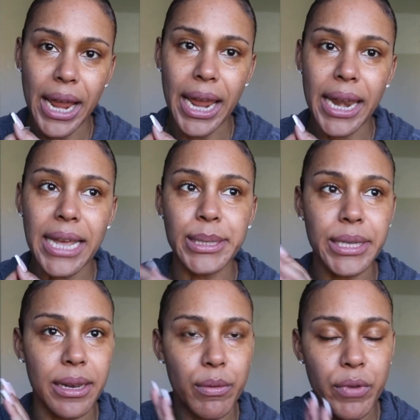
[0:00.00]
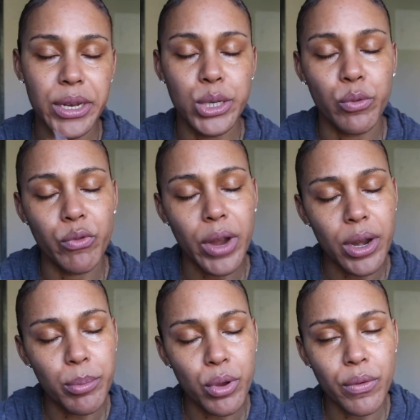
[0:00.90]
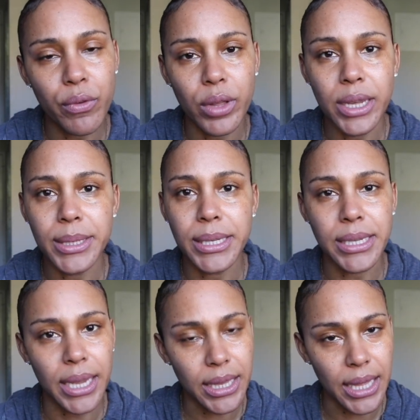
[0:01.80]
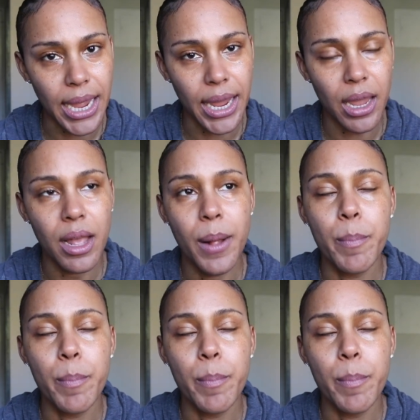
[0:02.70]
and it did finish very beautifully, skin-like.